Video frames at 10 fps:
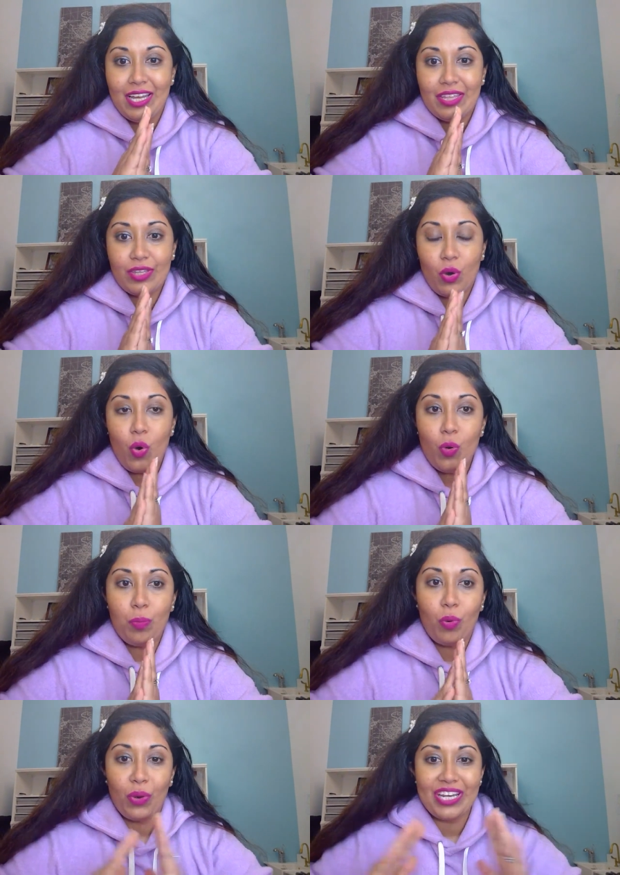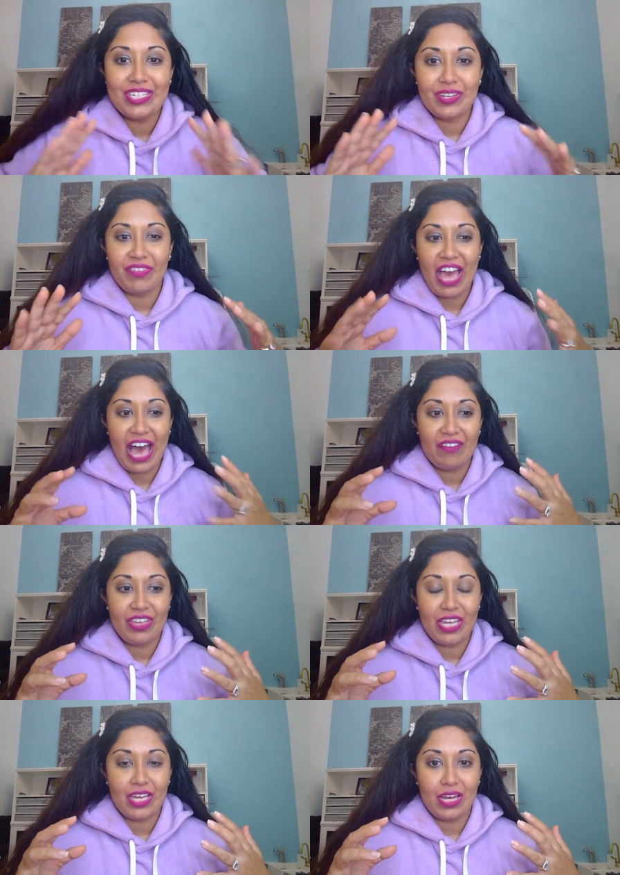the whole point of
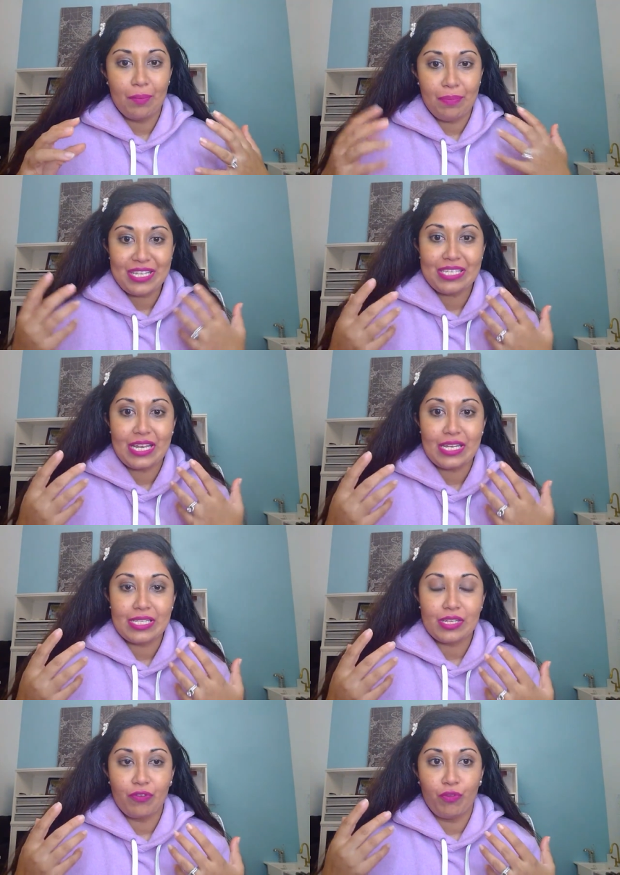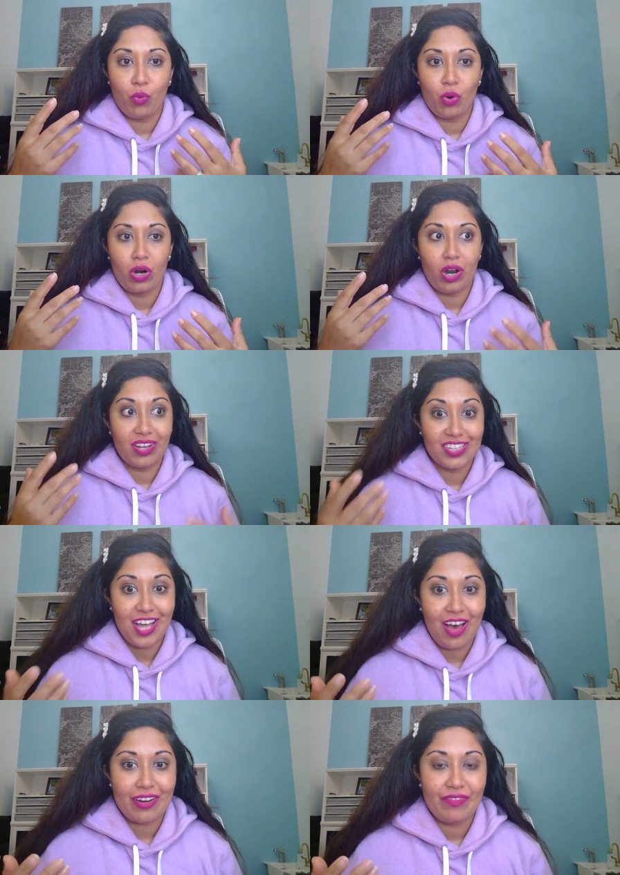having a business for a
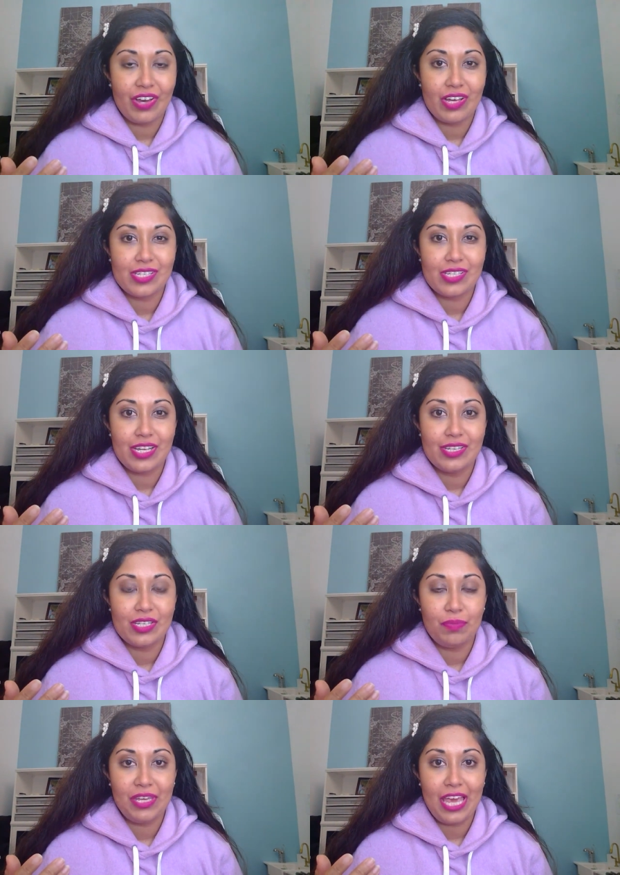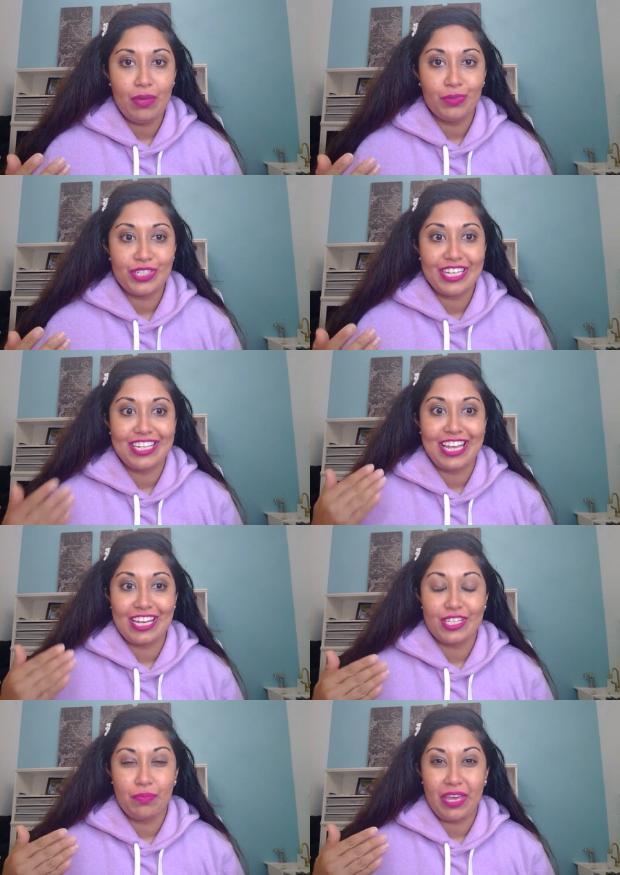lot of us is to be able to
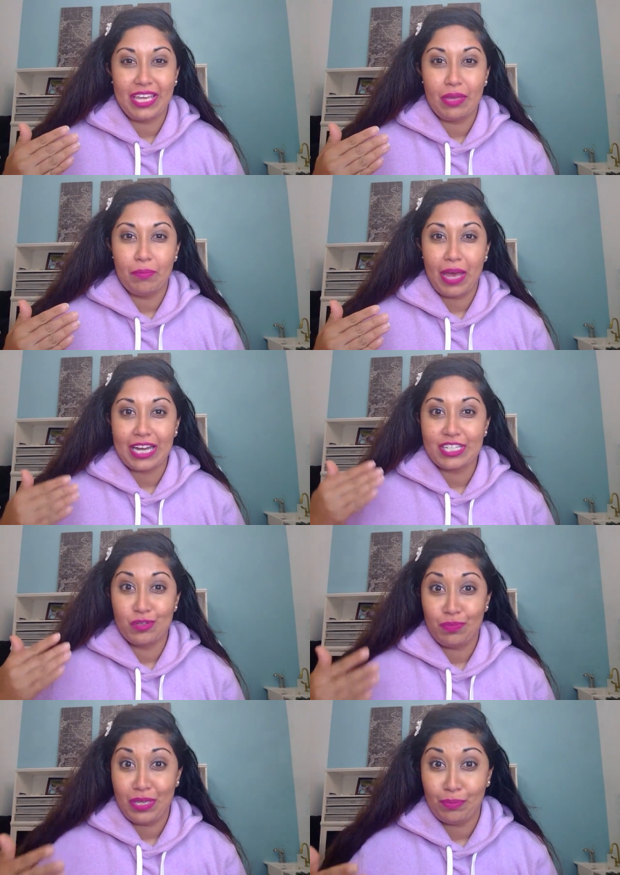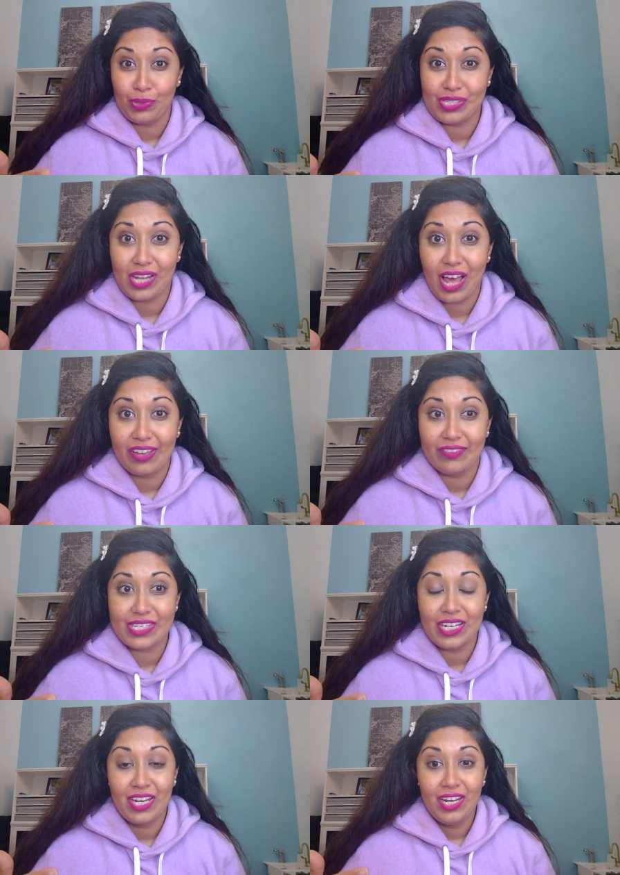get to make impact in people's
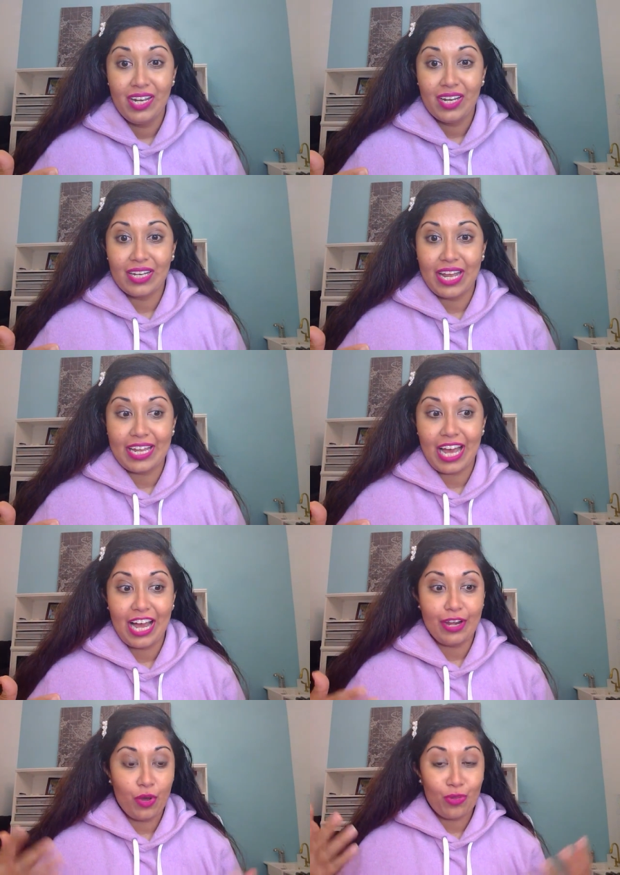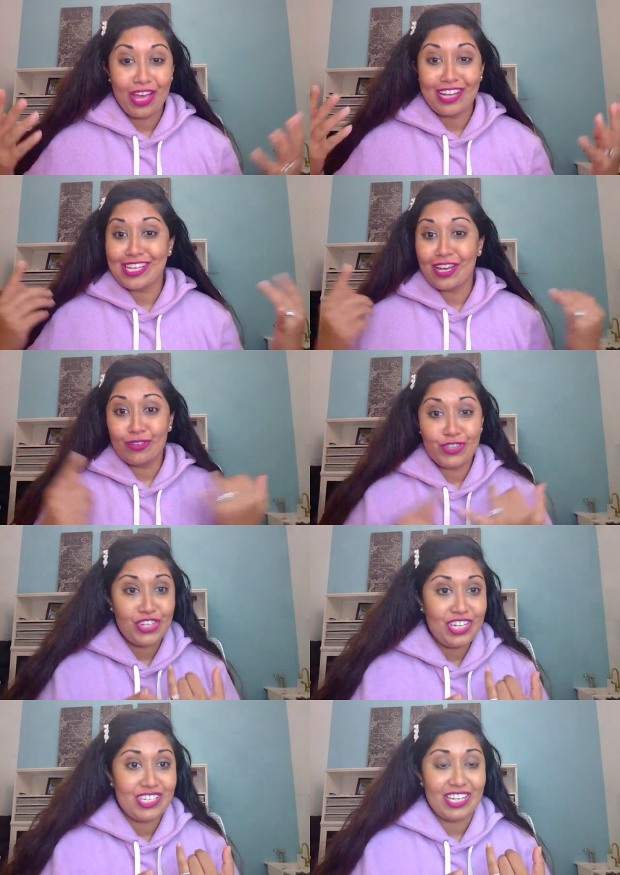lives. Like, I know that sounds
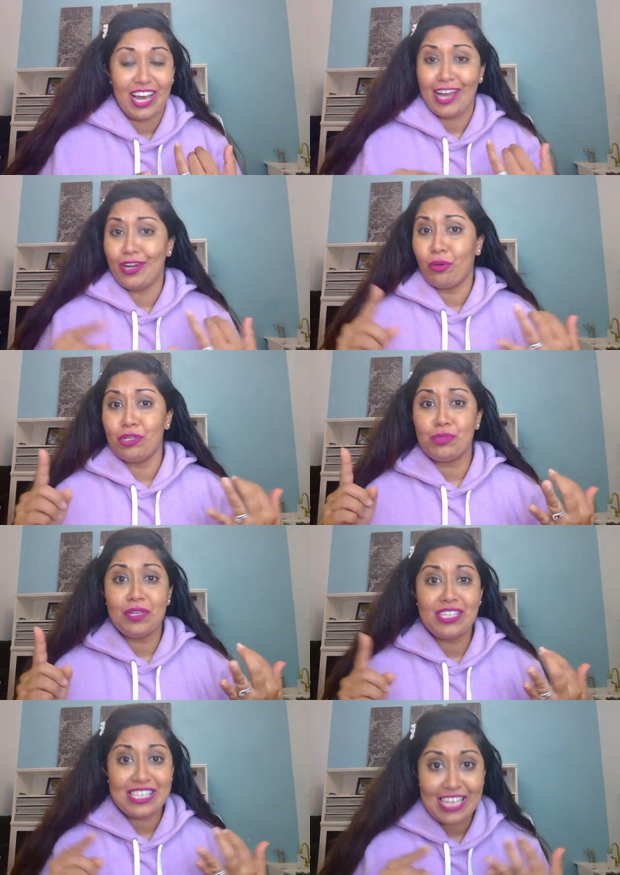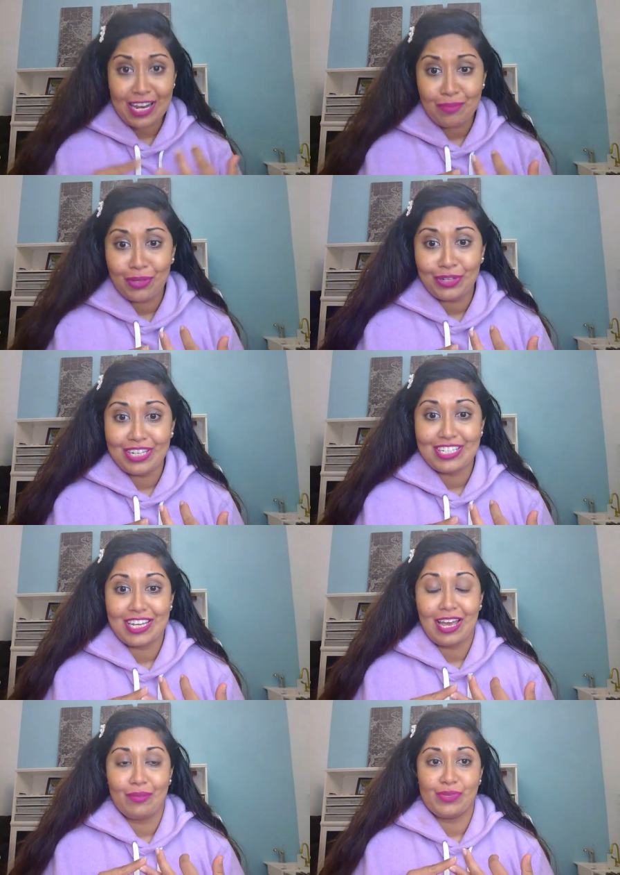cheesy. I know it's been said a million
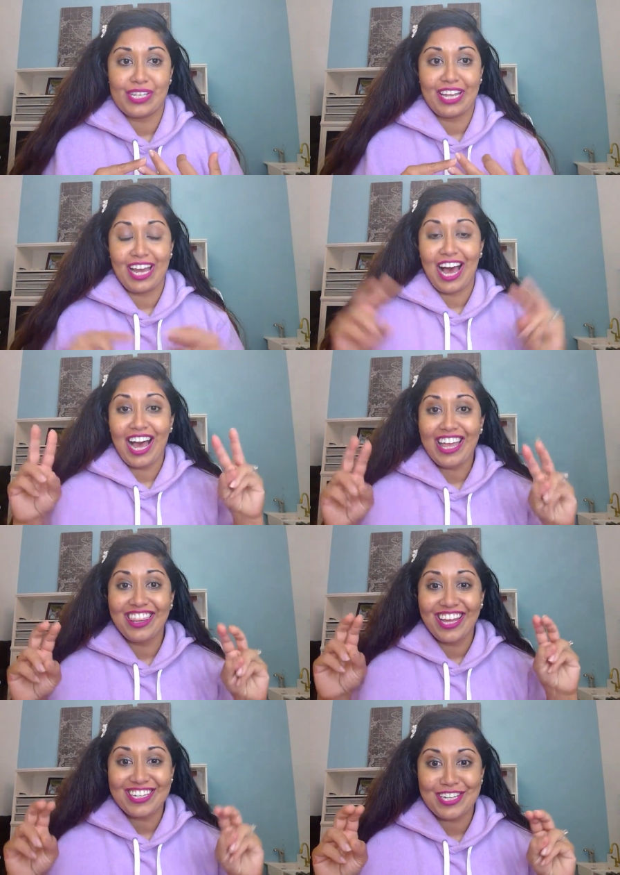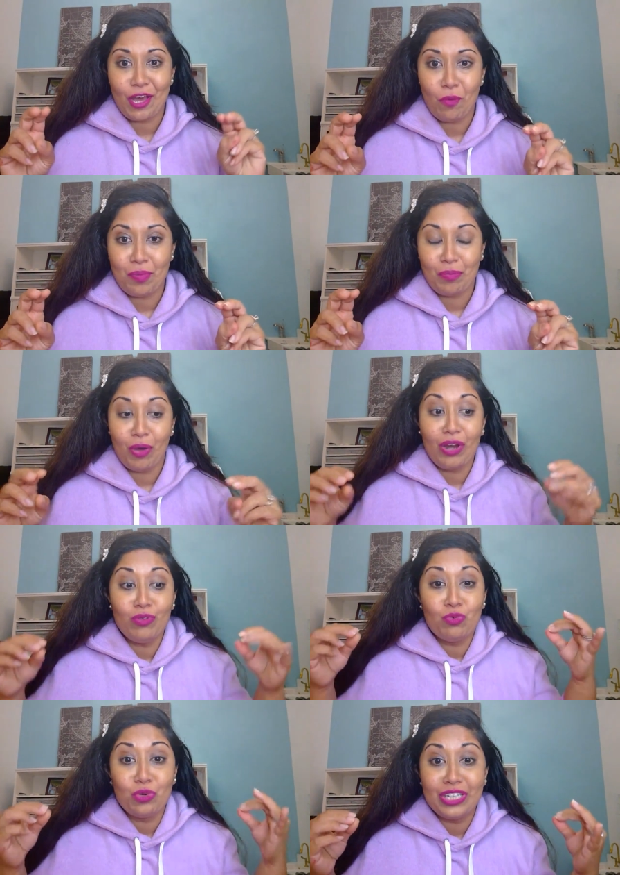times. Like, I like to help people. I
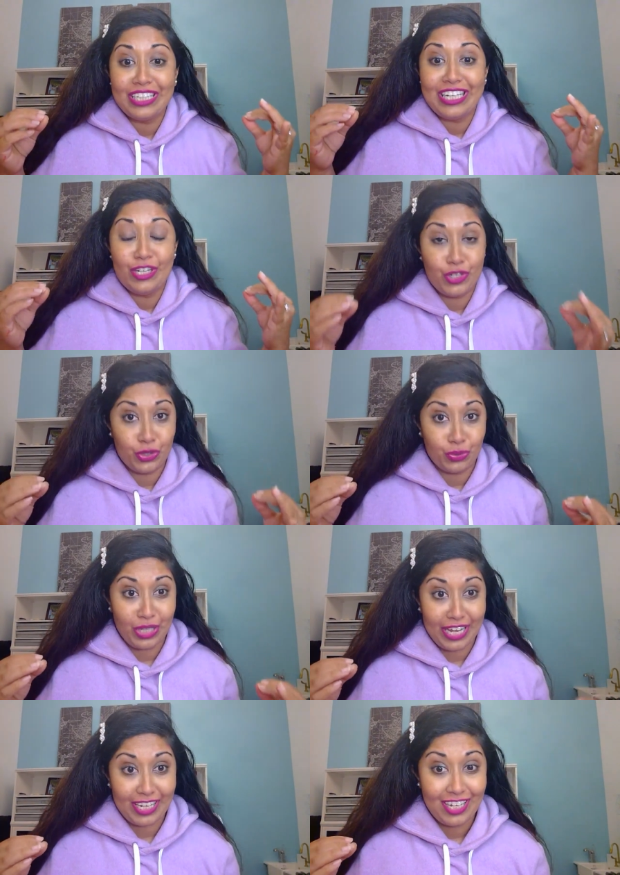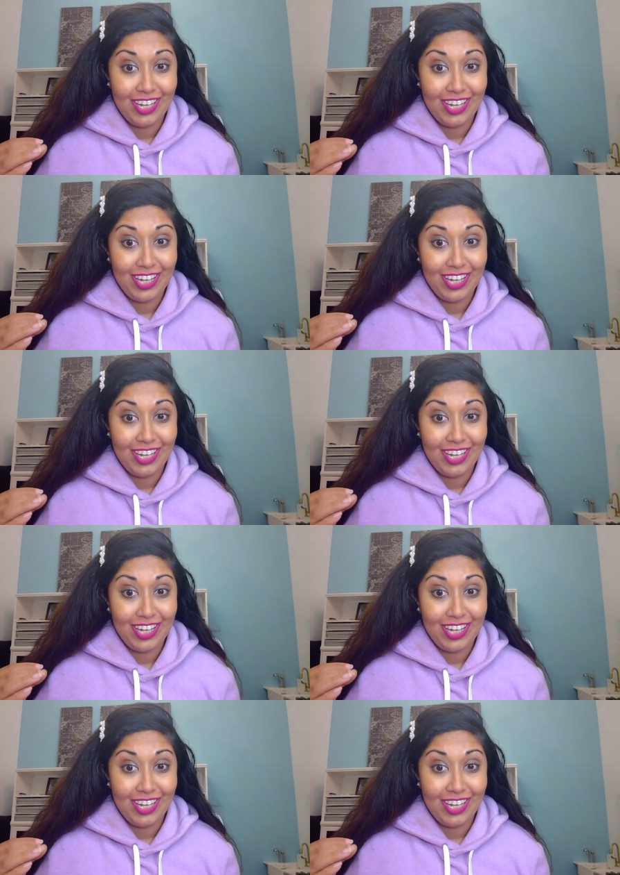really do. Like,